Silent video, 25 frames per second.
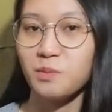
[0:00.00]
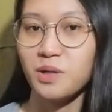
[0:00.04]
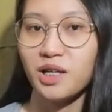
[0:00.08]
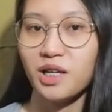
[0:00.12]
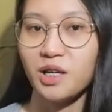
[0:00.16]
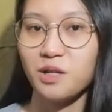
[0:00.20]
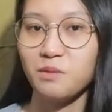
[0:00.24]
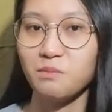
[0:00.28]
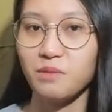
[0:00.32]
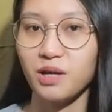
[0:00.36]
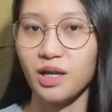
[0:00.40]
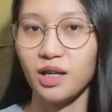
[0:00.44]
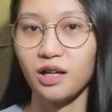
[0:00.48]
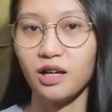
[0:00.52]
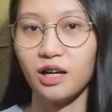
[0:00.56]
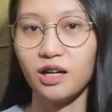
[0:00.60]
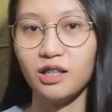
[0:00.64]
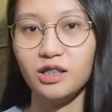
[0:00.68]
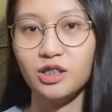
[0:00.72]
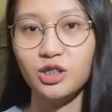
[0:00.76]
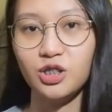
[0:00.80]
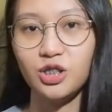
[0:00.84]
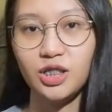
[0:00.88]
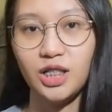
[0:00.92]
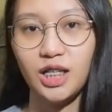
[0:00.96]
back in my
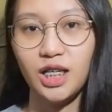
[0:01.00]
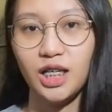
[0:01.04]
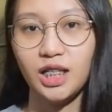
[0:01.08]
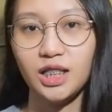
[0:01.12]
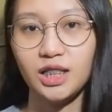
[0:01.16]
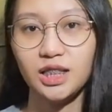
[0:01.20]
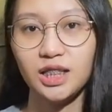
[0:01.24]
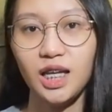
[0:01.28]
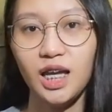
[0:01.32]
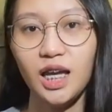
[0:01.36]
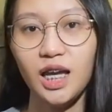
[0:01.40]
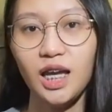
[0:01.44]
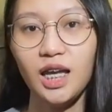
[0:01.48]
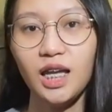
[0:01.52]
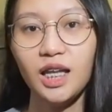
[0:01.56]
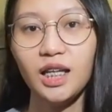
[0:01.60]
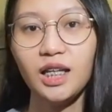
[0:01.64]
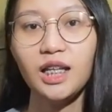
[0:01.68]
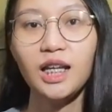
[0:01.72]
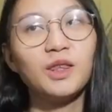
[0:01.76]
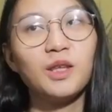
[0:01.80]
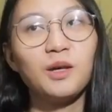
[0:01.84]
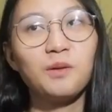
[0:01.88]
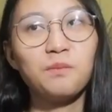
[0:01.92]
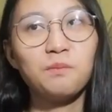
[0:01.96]
college days
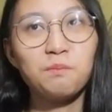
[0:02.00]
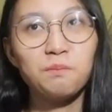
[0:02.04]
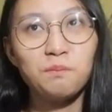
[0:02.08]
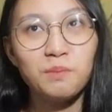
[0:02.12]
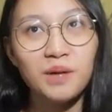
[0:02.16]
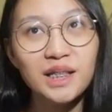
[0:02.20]
and the